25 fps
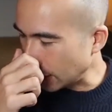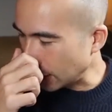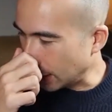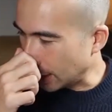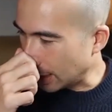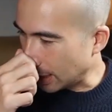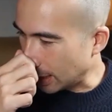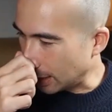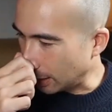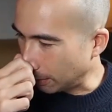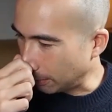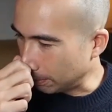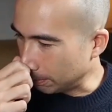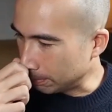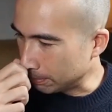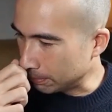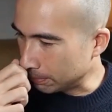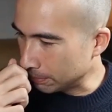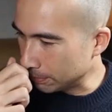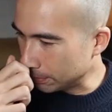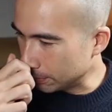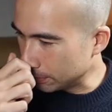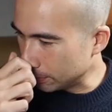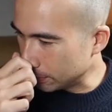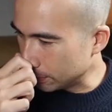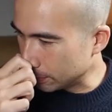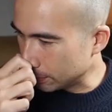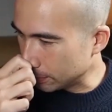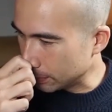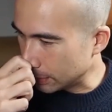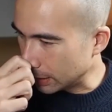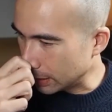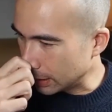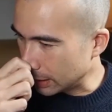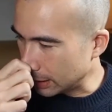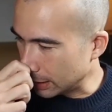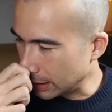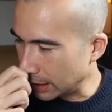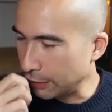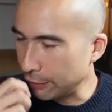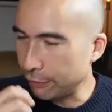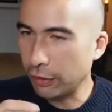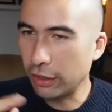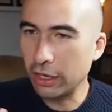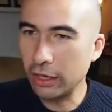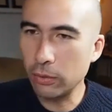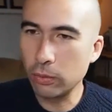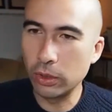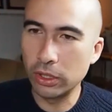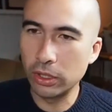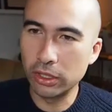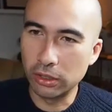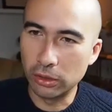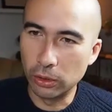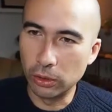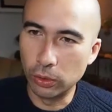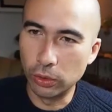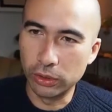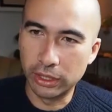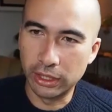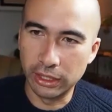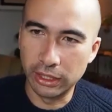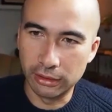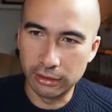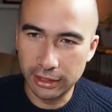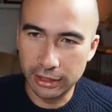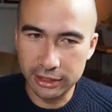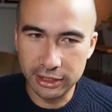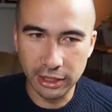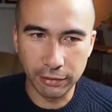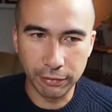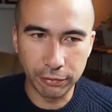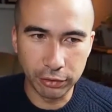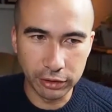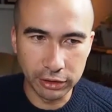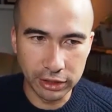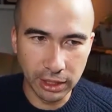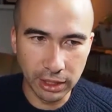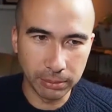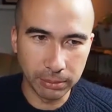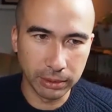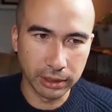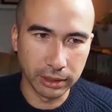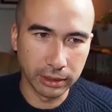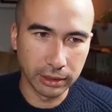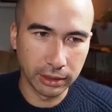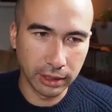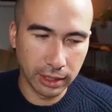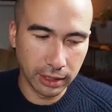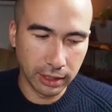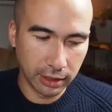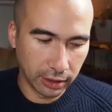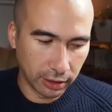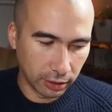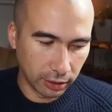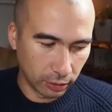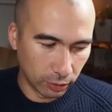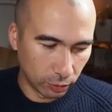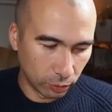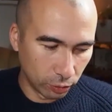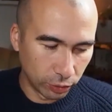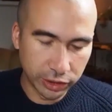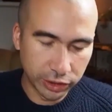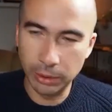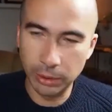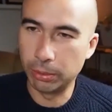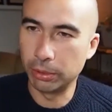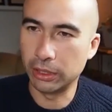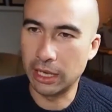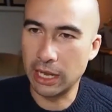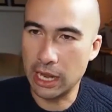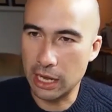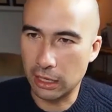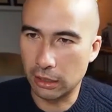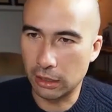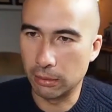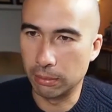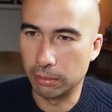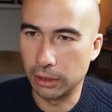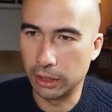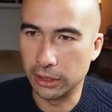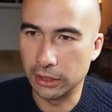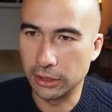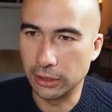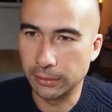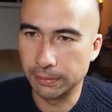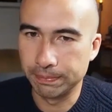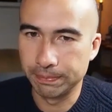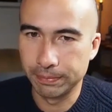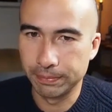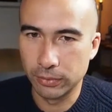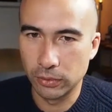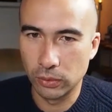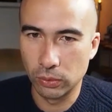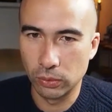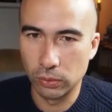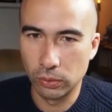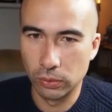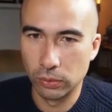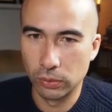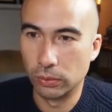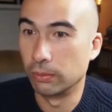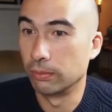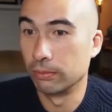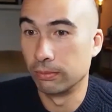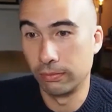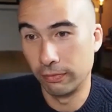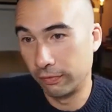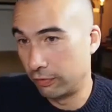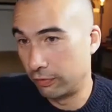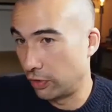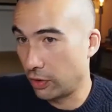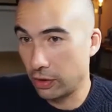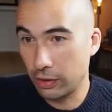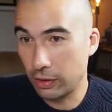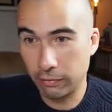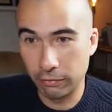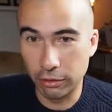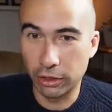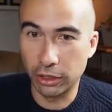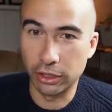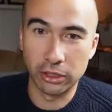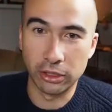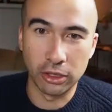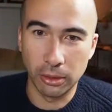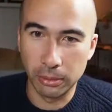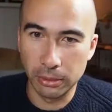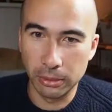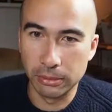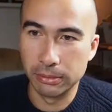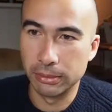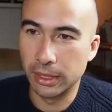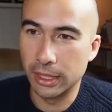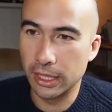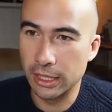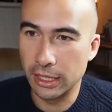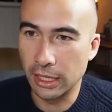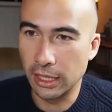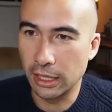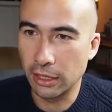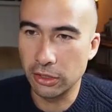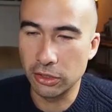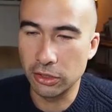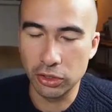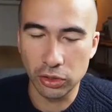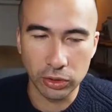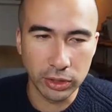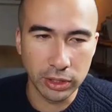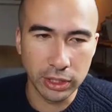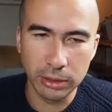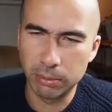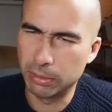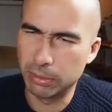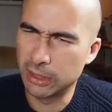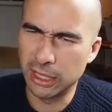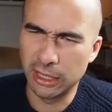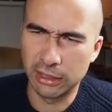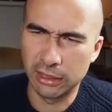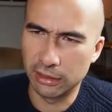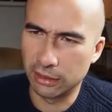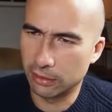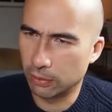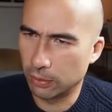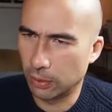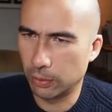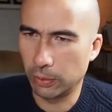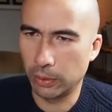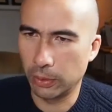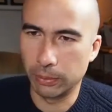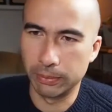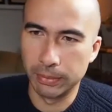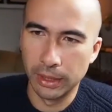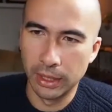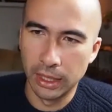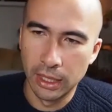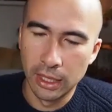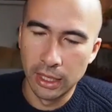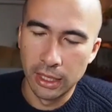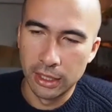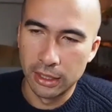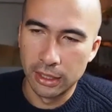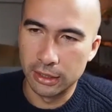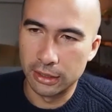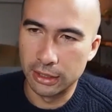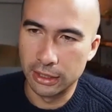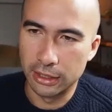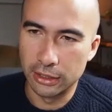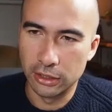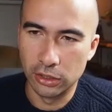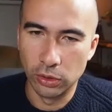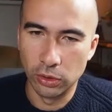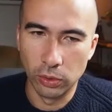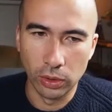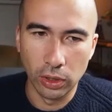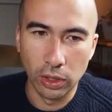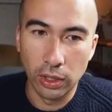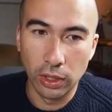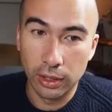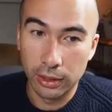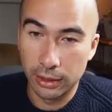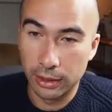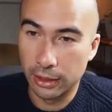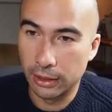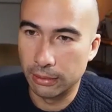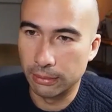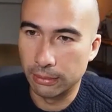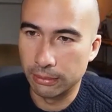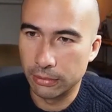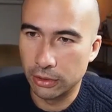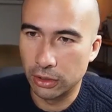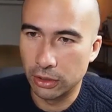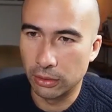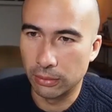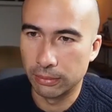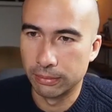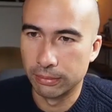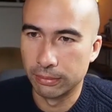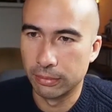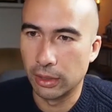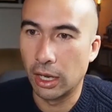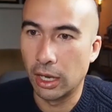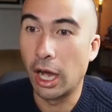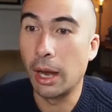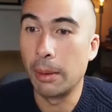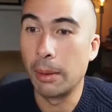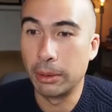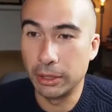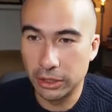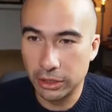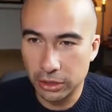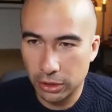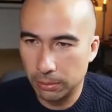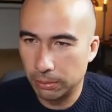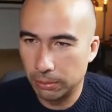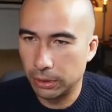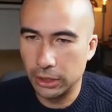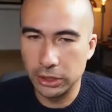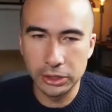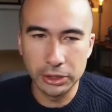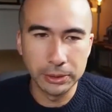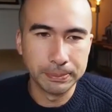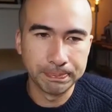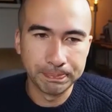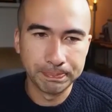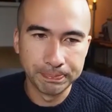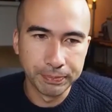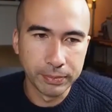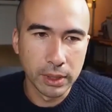if I were to look at, let's say, for example, a reciprocating compressor, very common in the industry, particularly when we need to do a high pressure compression.